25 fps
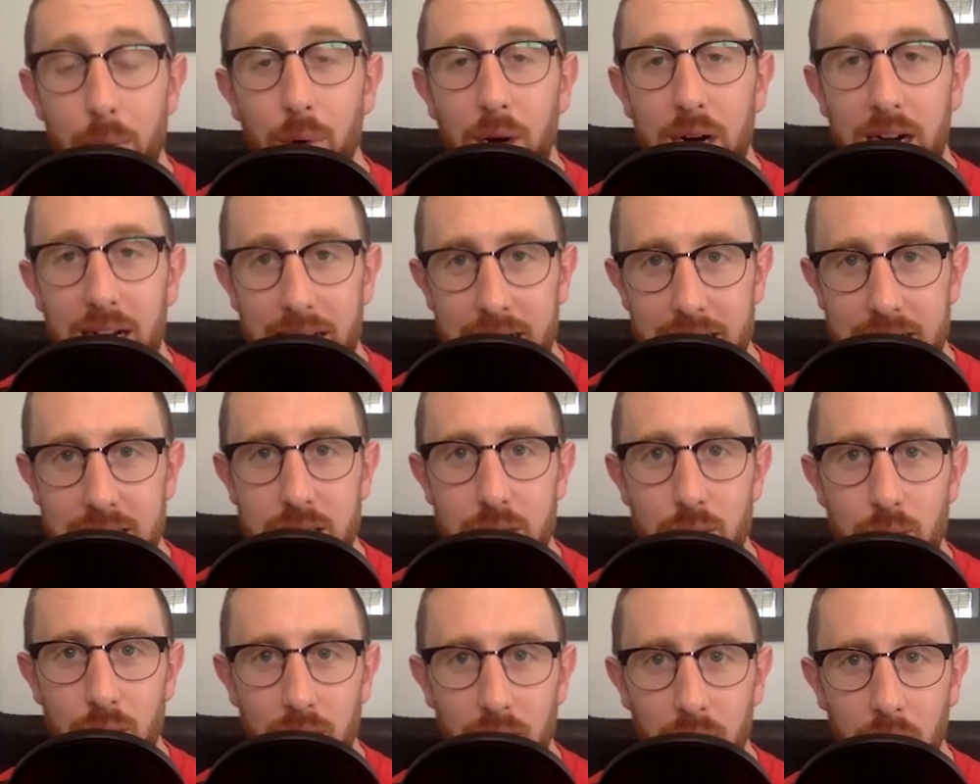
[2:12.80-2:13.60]
going to get
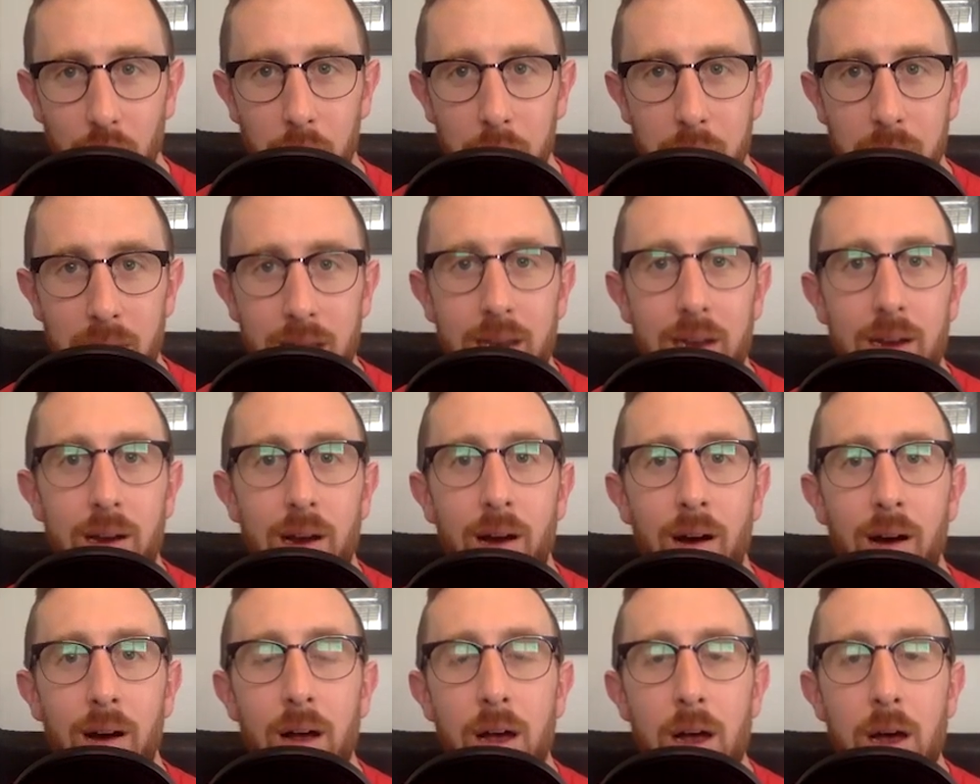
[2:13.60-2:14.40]
to in a little bit
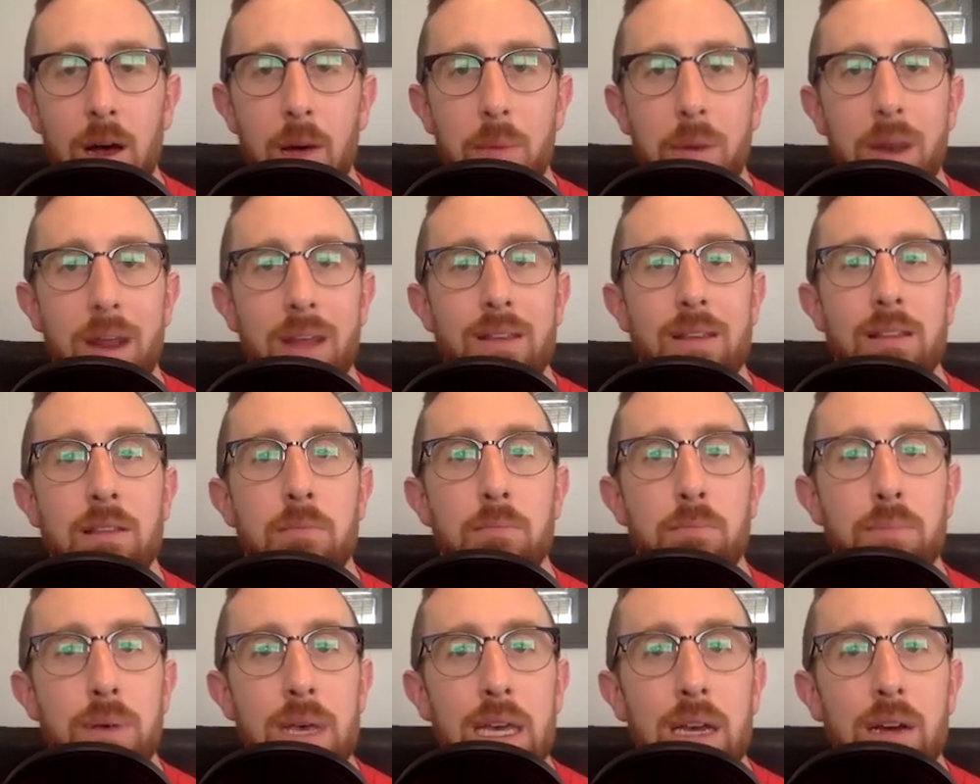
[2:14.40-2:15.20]
here. But I think
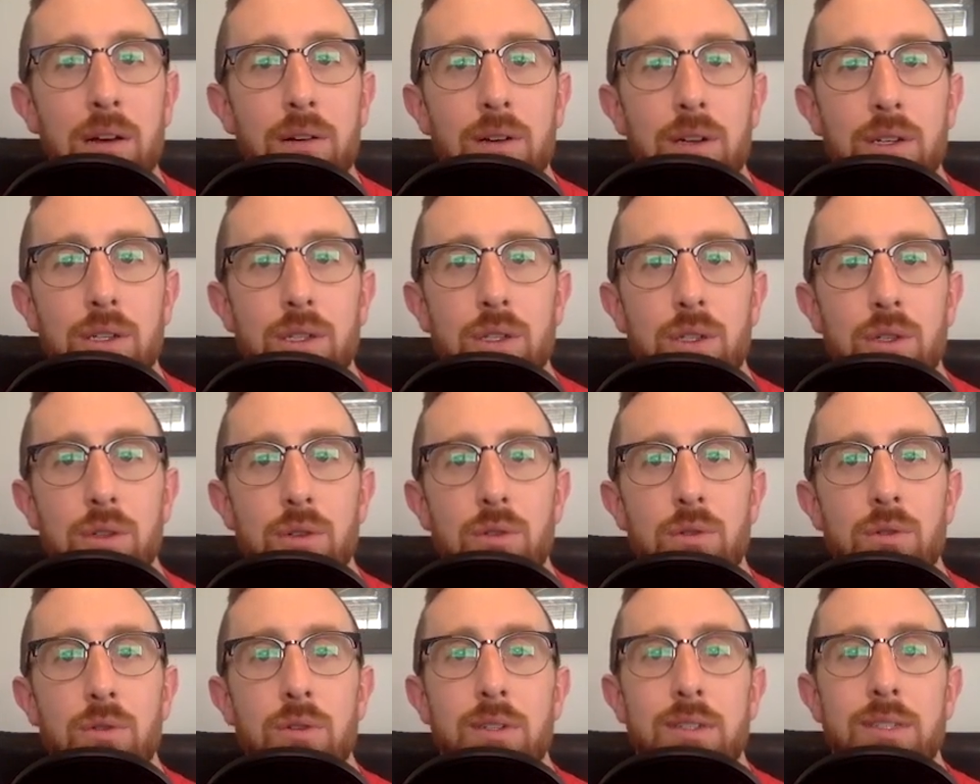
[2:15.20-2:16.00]
the bigger
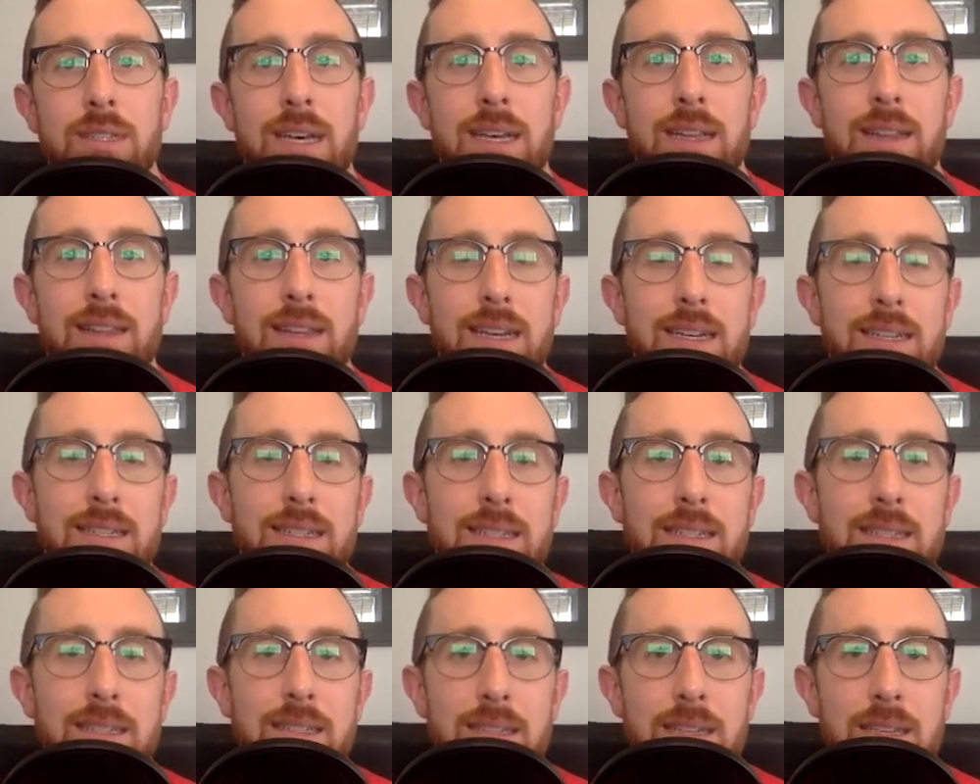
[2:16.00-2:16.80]
issue is that the
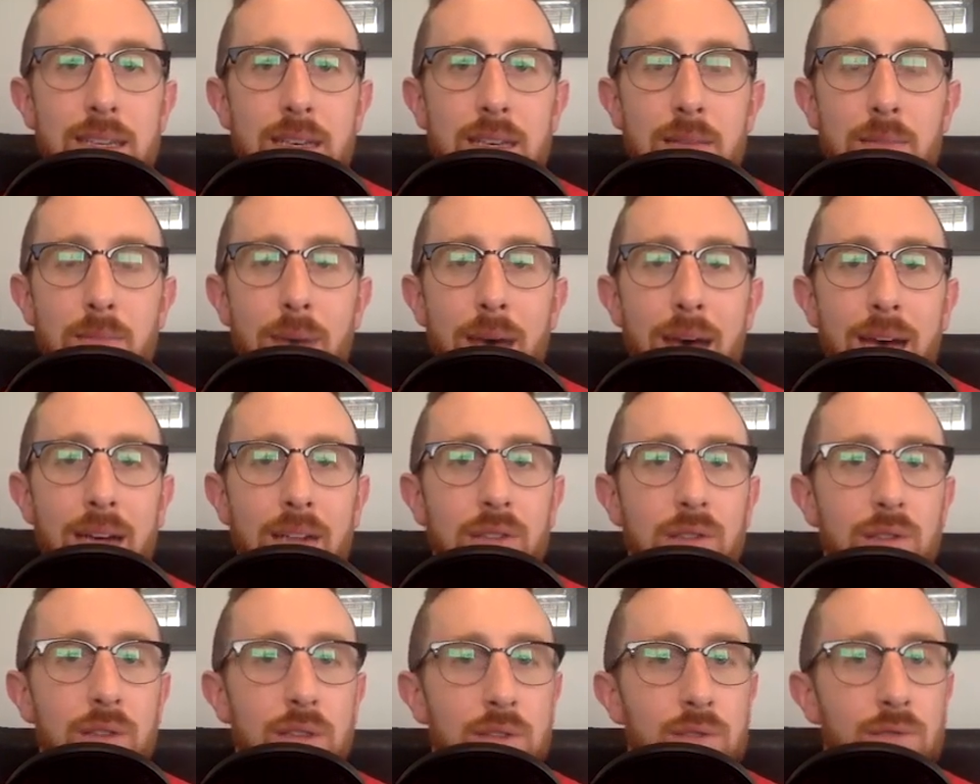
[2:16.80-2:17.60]
SEC back
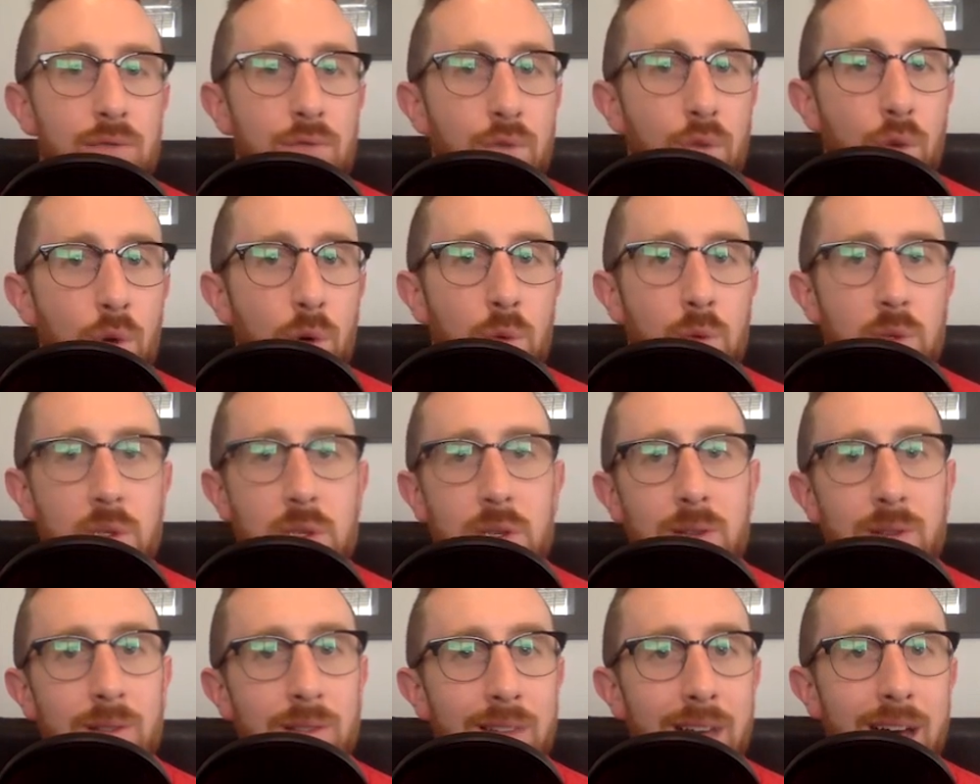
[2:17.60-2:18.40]
in 2004 was
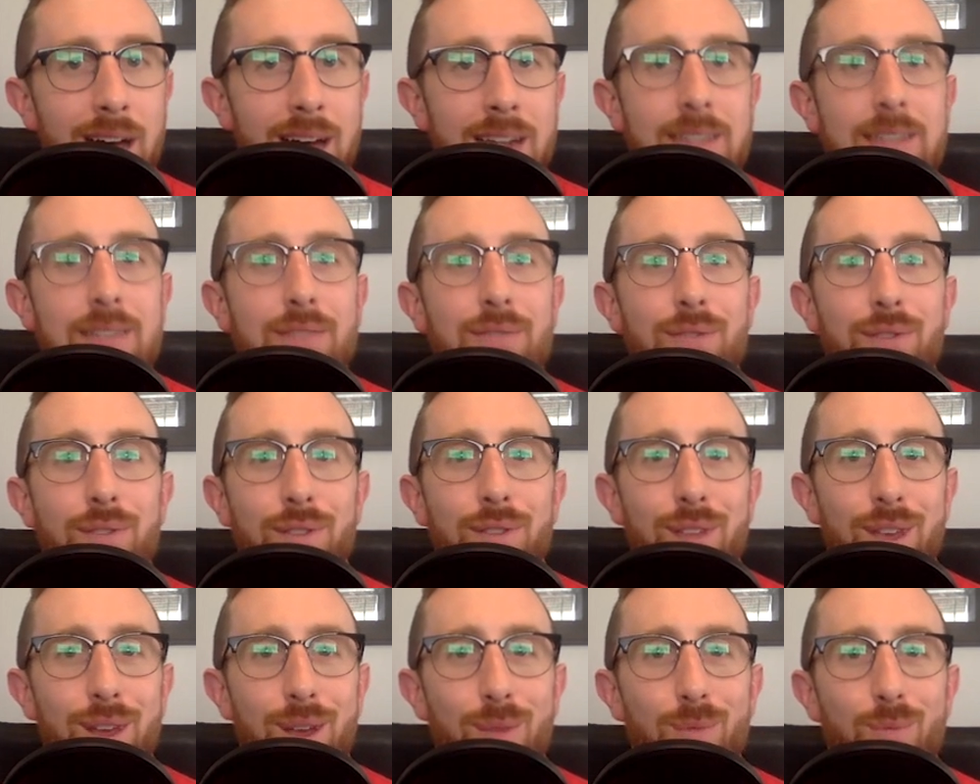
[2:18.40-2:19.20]
a lot
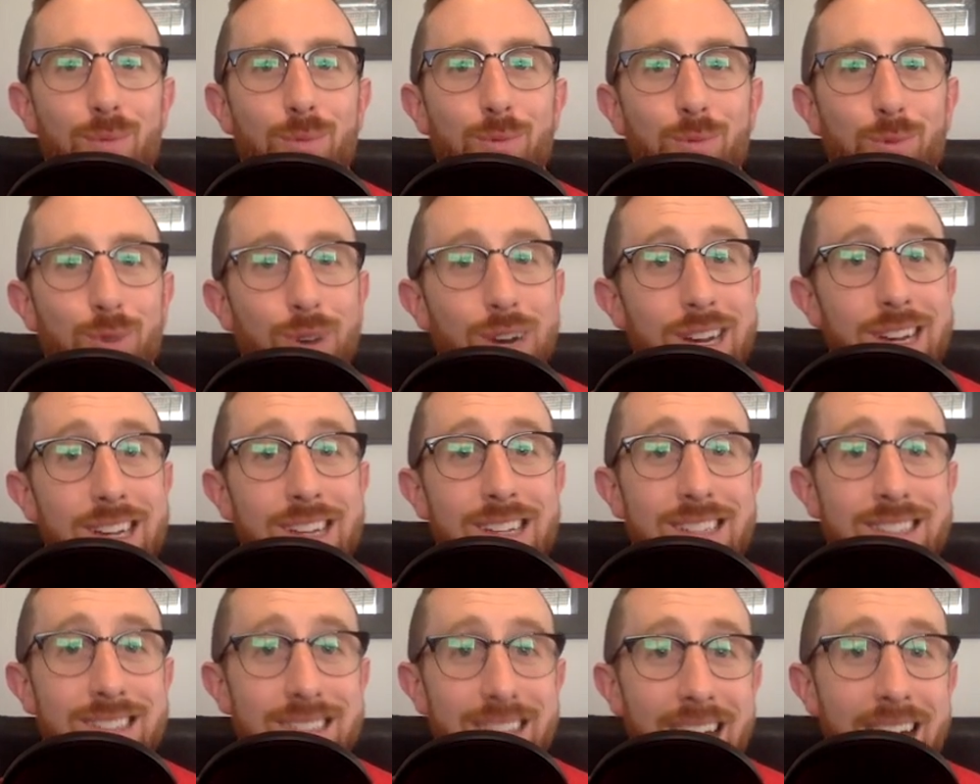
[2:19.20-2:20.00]
different than what it
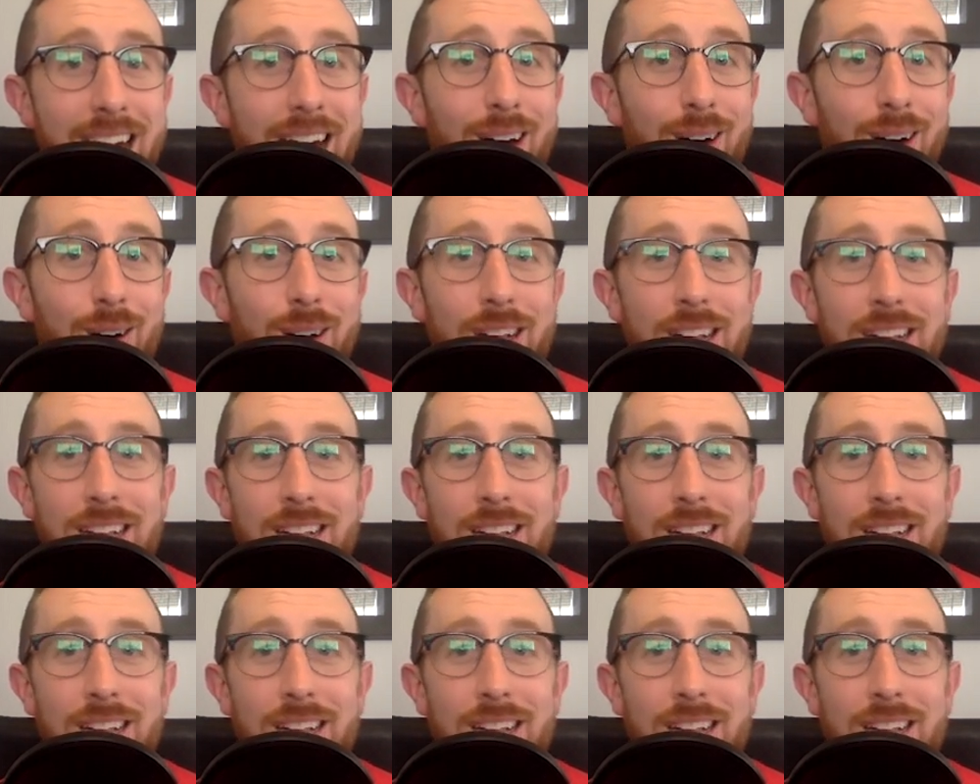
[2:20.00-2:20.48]
is now.